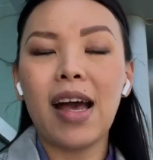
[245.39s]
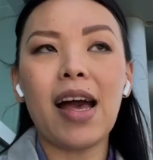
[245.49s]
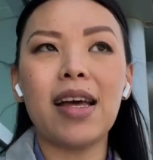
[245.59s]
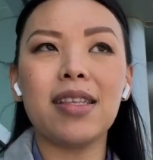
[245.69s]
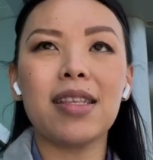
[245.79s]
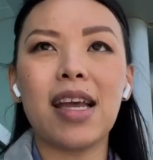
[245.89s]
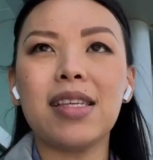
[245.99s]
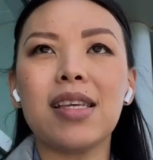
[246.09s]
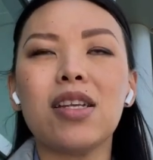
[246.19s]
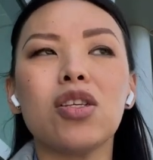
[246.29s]
And they
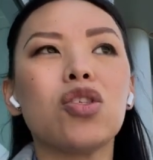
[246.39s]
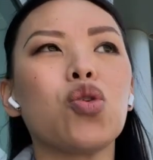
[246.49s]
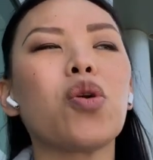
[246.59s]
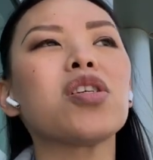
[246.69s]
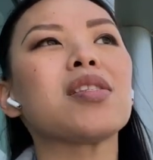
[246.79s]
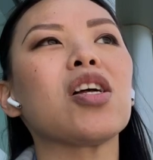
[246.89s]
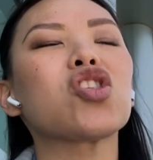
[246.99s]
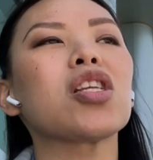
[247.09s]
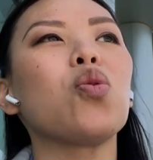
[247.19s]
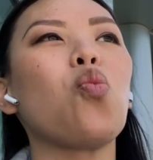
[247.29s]
said George
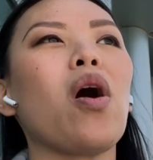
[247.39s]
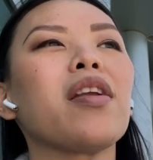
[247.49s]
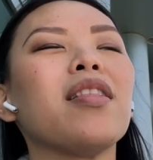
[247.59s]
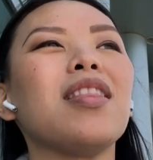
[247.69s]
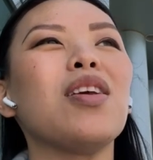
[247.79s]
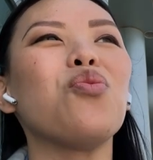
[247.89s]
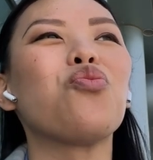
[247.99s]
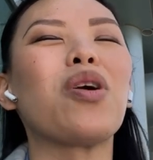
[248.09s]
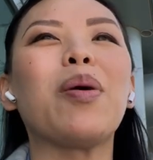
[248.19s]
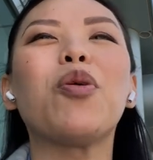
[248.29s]
essentially wanted the
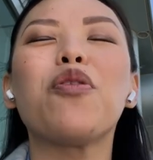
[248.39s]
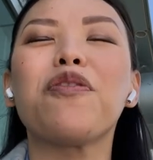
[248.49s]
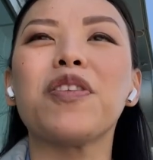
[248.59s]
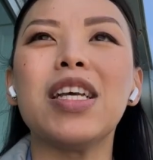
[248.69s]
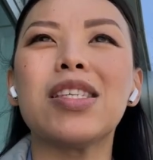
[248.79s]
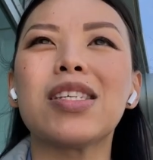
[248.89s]
Rebel fleet